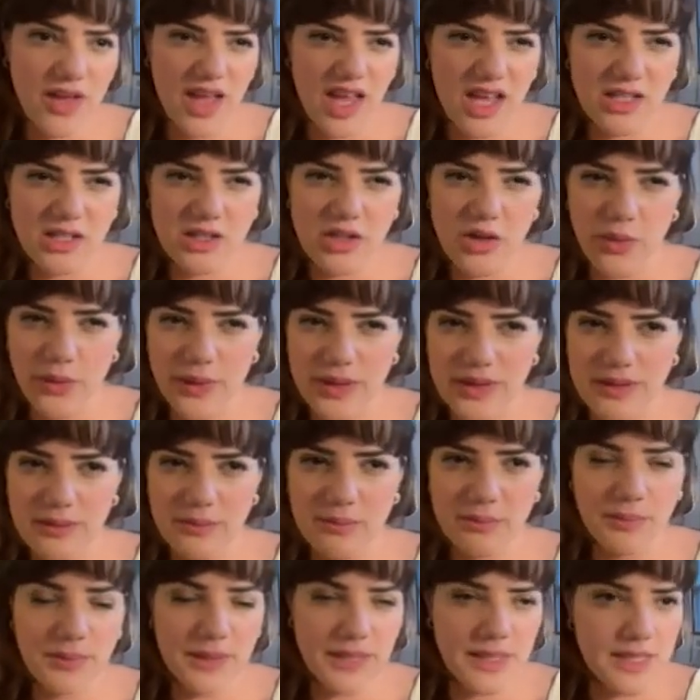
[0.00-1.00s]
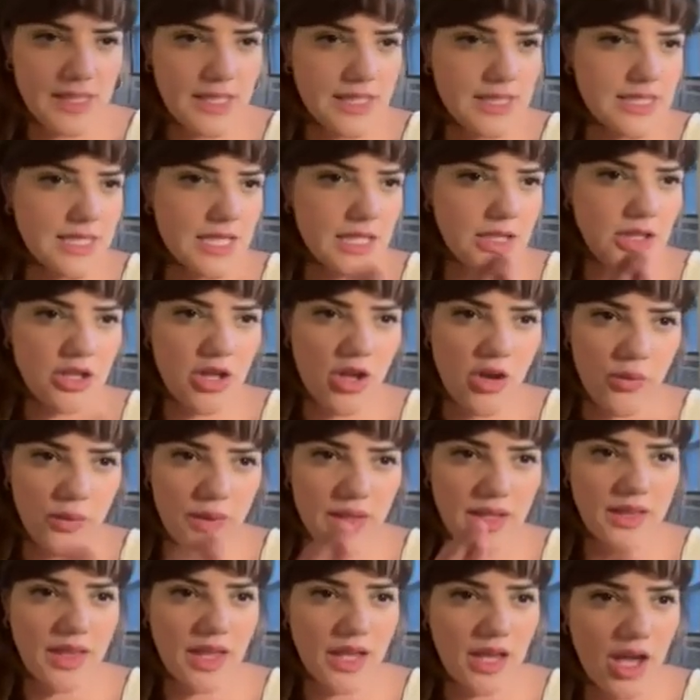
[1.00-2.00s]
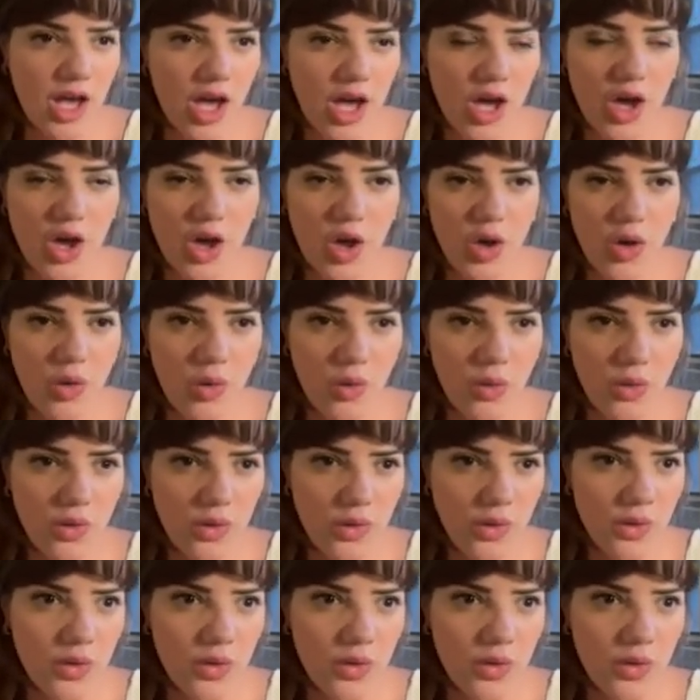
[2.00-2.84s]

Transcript: and knowing the beat and knowing like, oh,